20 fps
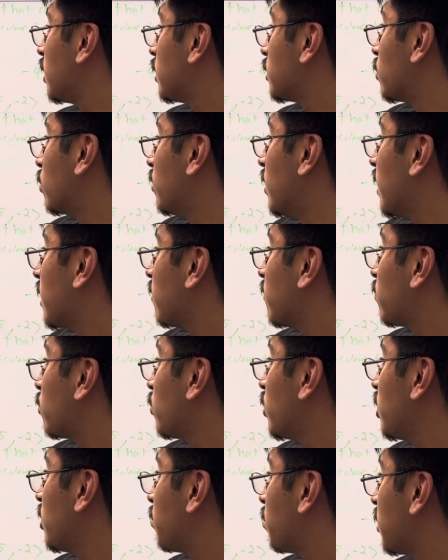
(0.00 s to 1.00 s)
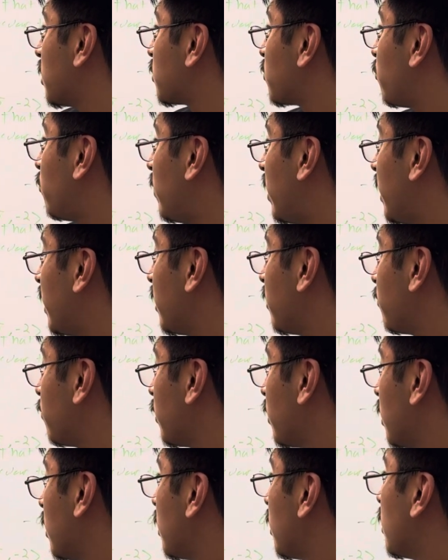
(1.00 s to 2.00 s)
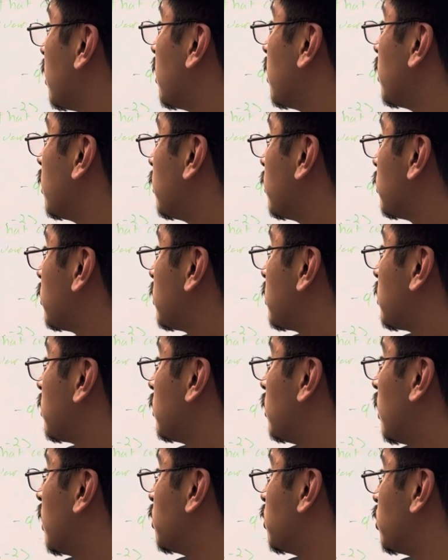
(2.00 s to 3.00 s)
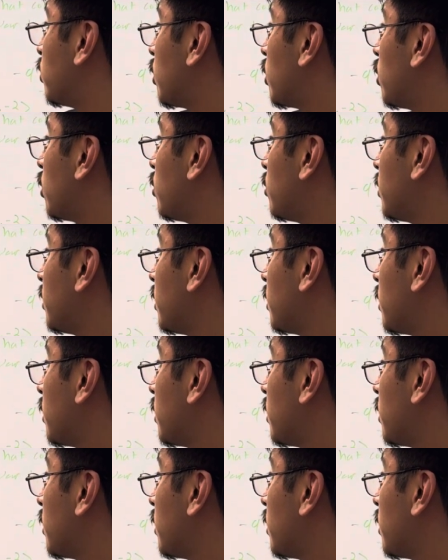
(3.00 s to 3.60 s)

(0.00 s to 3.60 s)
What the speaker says: So negative 3 plus 5 and 0